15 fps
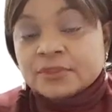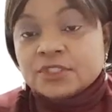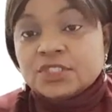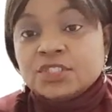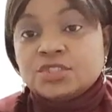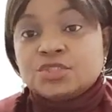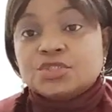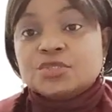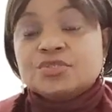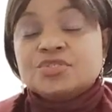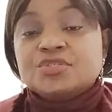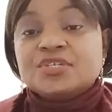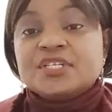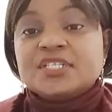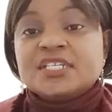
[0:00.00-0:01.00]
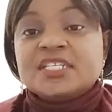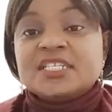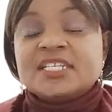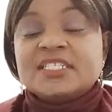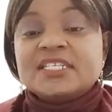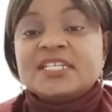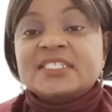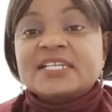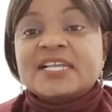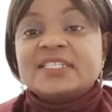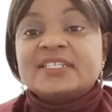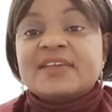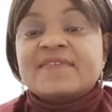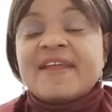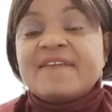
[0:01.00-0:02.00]
It shows you
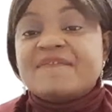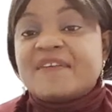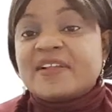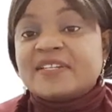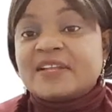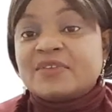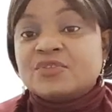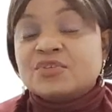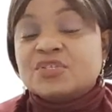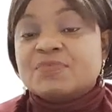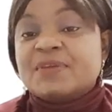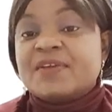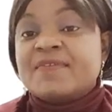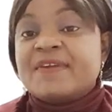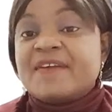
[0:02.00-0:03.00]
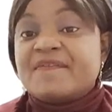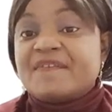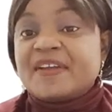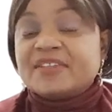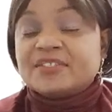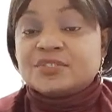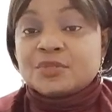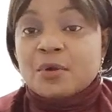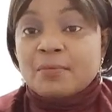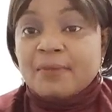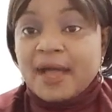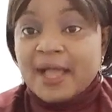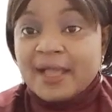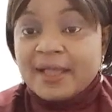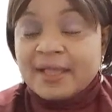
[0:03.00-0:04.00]
it's a reference. There's going to be a reference
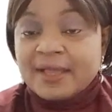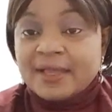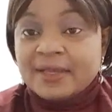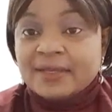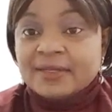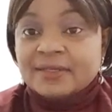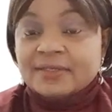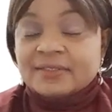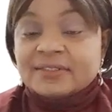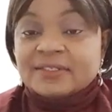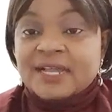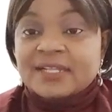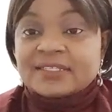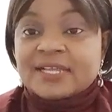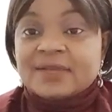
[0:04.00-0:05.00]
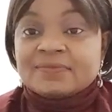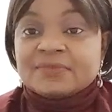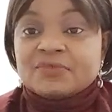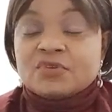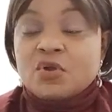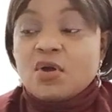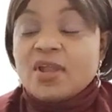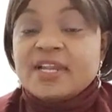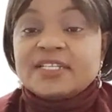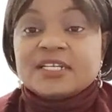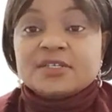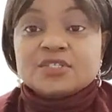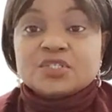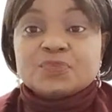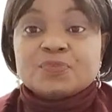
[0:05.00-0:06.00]
number that we call it
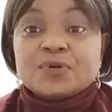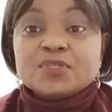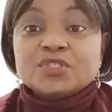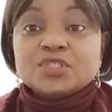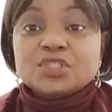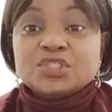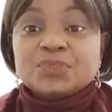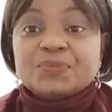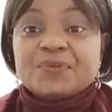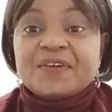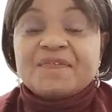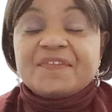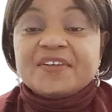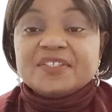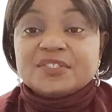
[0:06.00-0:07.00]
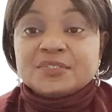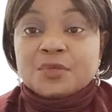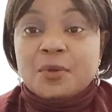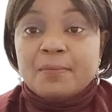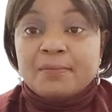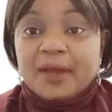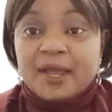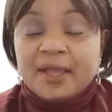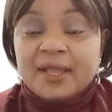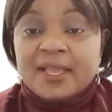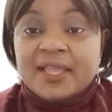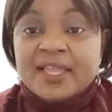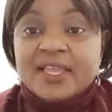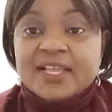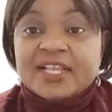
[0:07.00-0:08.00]
a sponsorship reference number.
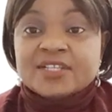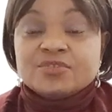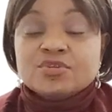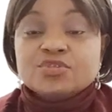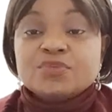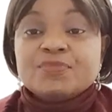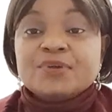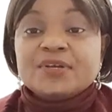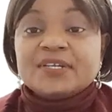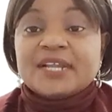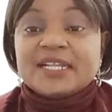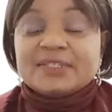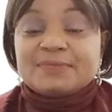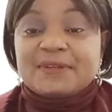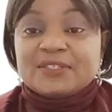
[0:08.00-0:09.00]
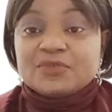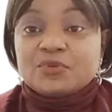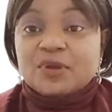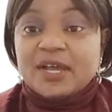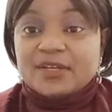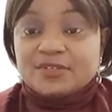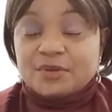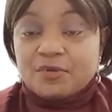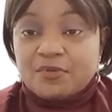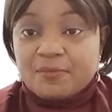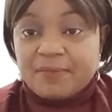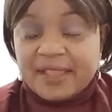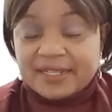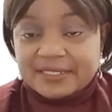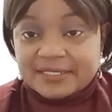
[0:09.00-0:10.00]
It's good to be on that particular
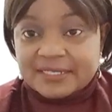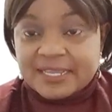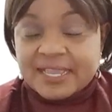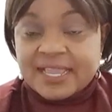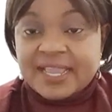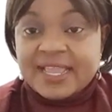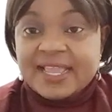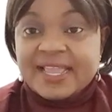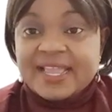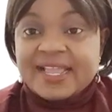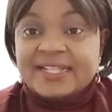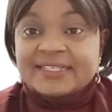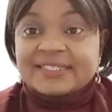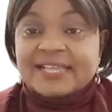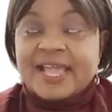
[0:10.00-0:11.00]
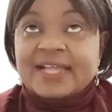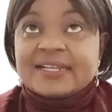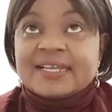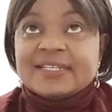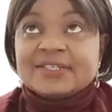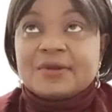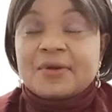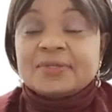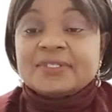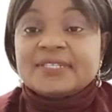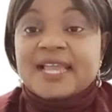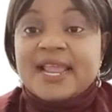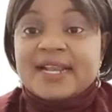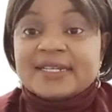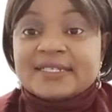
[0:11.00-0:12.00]
document. It
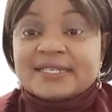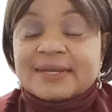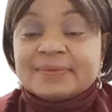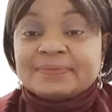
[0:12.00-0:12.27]
contains